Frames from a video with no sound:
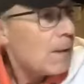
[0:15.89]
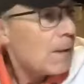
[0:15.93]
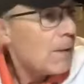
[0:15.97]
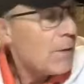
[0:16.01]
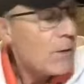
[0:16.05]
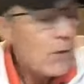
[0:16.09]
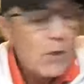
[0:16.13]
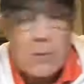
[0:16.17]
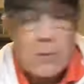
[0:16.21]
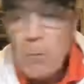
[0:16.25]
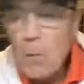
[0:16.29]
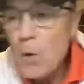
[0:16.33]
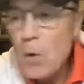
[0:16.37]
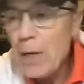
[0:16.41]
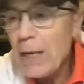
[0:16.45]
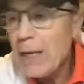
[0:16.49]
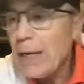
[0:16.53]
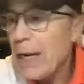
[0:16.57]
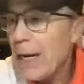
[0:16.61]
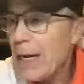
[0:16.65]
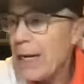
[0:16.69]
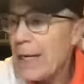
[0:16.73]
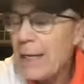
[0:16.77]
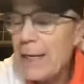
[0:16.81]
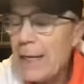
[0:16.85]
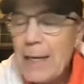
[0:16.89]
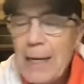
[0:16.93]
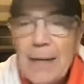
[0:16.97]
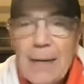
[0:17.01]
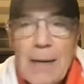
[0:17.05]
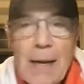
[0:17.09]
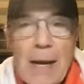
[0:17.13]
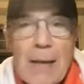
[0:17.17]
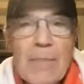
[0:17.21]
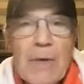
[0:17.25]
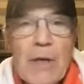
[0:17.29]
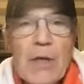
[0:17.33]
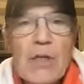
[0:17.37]
And this morning, I, I,
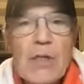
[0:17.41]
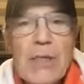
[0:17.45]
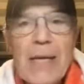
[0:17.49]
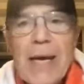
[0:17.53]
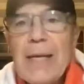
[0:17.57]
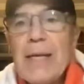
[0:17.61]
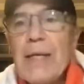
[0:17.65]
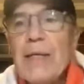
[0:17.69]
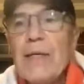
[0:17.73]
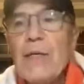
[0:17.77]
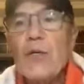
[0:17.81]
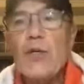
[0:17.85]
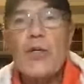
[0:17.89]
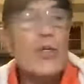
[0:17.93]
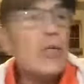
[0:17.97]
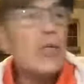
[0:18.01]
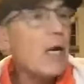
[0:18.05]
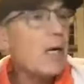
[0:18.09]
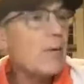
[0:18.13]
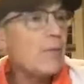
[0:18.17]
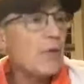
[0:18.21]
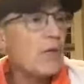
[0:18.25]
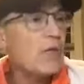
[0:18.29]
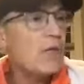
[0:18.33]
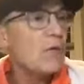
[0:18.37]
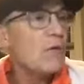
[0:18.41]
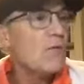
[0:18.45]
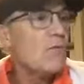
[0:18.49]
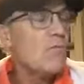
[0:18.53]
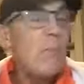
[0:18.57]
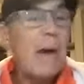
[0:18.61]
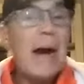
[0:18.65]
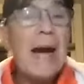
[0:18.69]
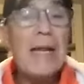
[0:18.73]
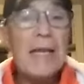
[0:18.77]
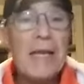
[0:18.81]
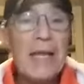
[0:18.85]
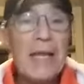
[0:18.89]
I'm excited to share with you
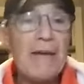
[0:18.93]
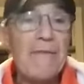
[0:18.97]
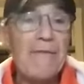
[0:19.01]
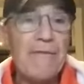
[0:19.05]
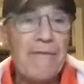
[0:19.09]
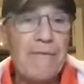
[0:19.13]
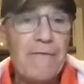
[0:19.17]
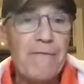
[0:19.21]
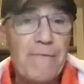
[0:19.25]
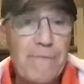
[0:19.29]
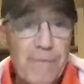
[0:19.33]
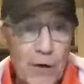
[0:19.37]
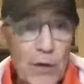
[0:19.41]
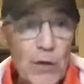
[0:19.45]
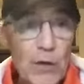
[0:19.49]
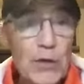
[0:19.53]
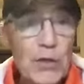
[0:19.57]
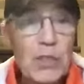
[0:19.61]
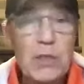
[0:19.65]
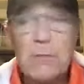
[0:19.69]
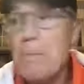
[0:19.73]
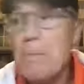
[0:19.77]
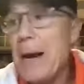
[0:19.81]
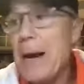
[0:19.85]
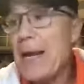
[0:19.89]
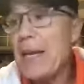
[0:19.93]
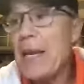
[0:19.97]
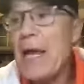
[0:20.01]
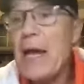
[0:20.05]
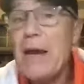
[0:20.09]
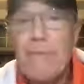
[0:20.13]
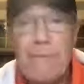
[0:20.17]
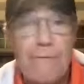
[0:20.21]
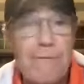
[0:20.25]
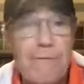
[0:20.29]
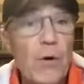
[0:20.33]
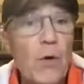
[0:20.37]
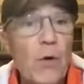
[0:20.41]
my life verse, my
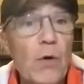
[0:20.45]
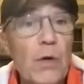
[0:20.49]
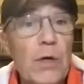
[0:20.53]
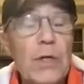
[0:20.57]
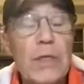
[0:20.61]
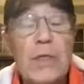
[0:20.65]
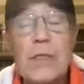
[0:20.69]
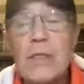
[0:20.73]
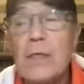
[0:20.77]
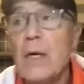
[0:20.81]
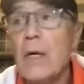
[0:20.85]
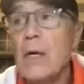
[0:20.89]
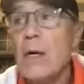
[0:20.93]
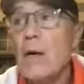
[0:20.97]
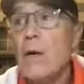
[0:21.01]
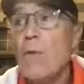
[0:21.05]
life focus,